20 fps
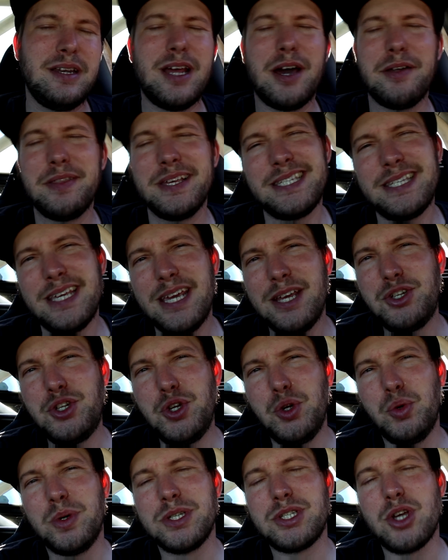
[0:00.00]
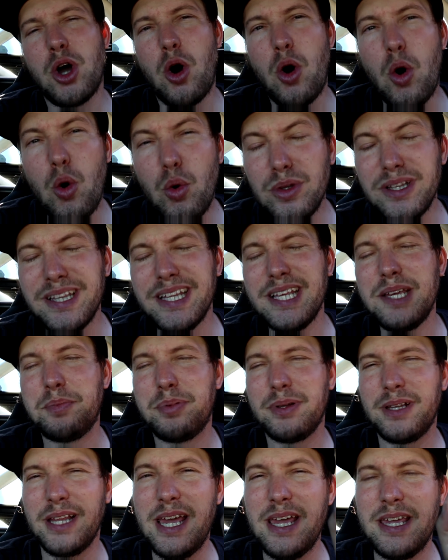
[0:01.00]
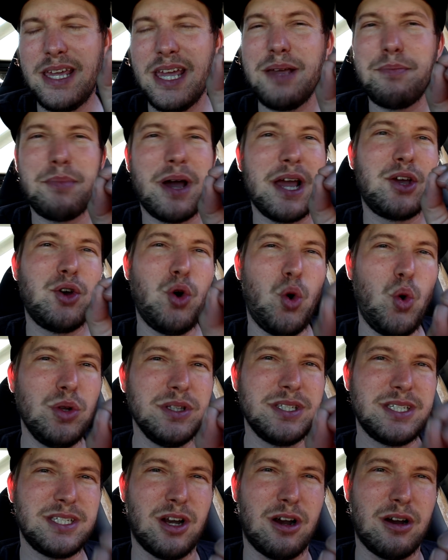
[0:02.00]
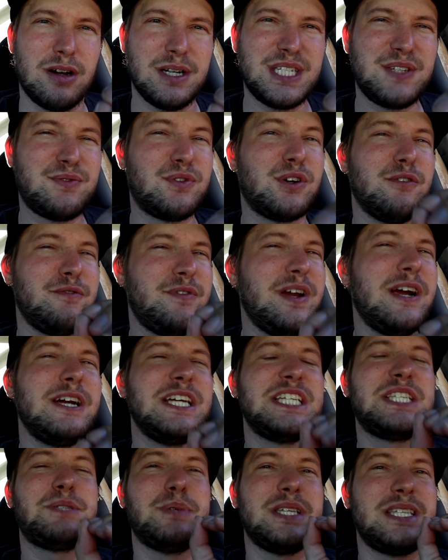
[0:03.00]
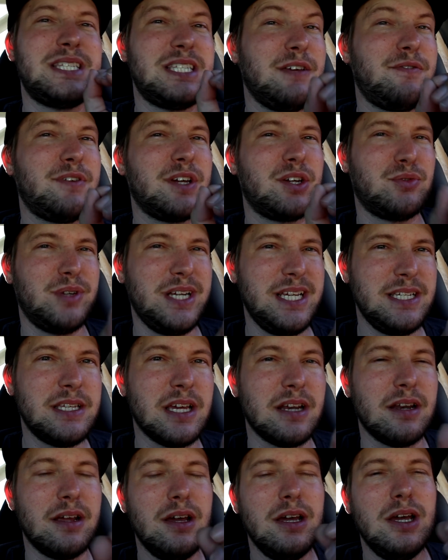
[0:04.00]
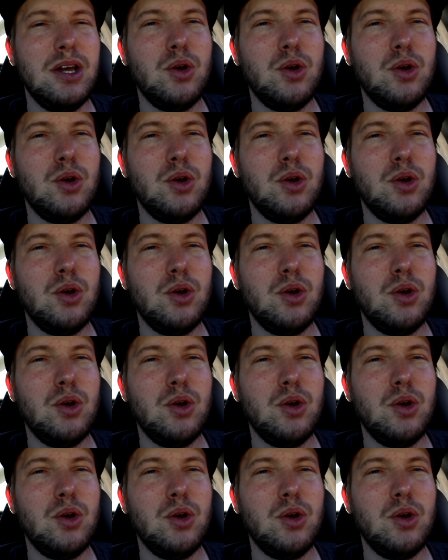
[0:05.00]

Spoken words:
Now, this issue was only plaguing my cold starts for a very specific reason.